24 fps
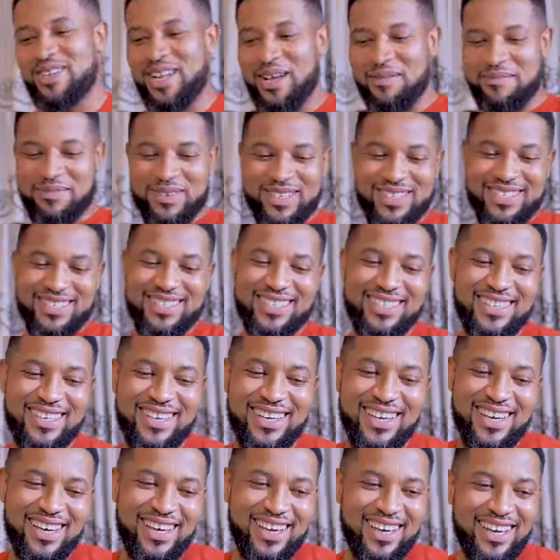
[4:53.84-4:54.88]
Brother,
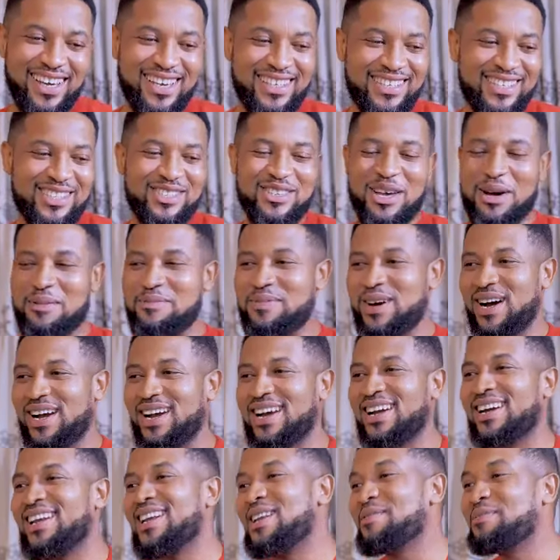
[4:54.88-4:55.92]
please, since you are
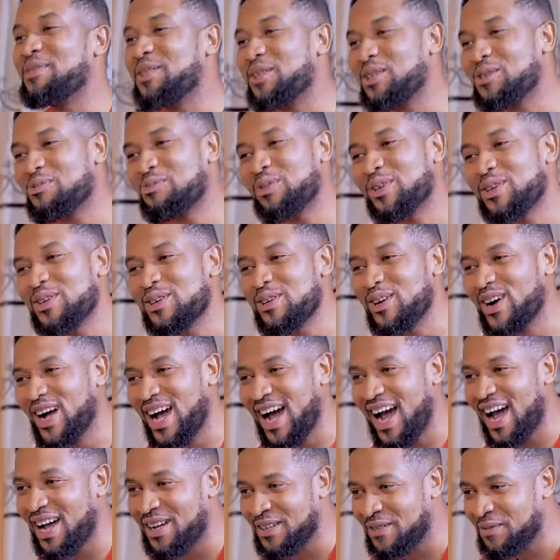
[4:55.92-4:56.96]
back, let me just borrow
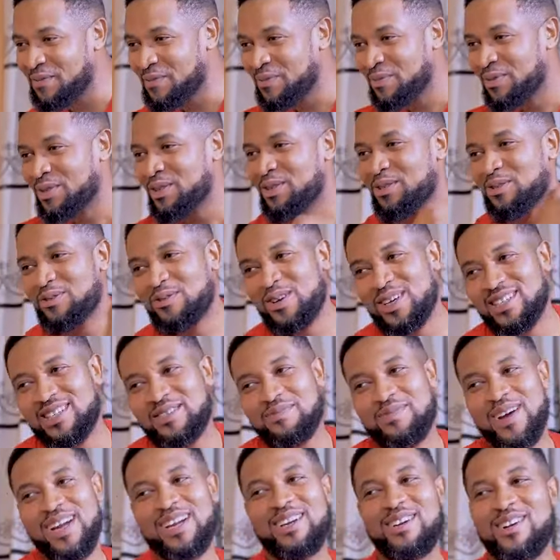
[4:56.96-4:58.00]
your car to go
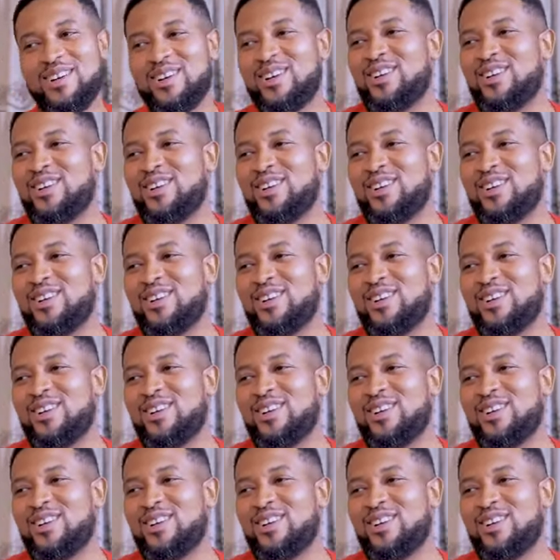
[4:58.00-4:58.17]
and see my